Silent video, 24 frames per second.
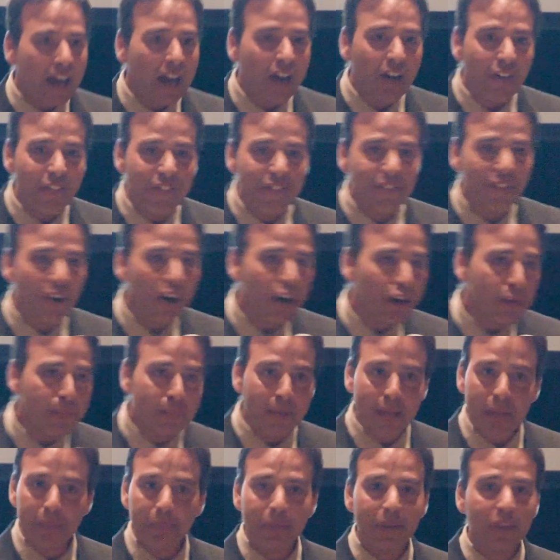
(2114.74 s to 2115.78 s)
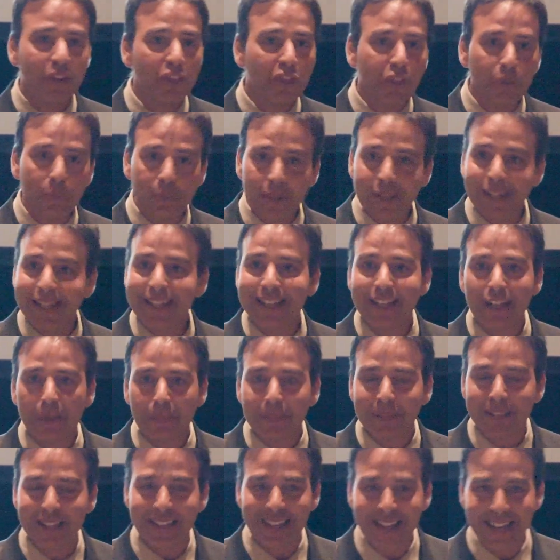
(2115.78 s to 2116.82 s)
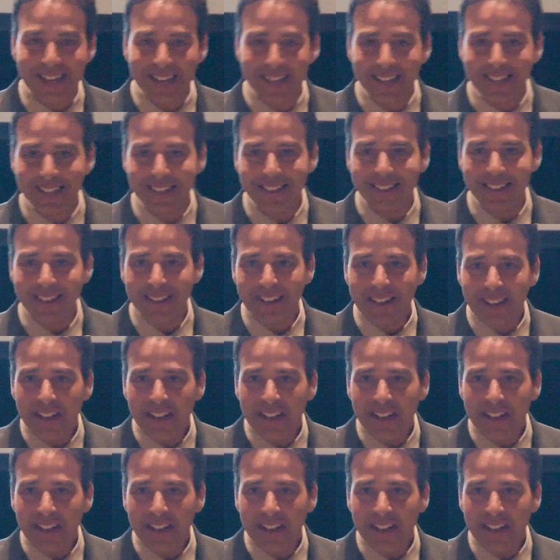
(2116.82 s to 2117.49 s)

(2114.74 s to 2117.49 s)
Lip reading: how far might be 3 steps ahead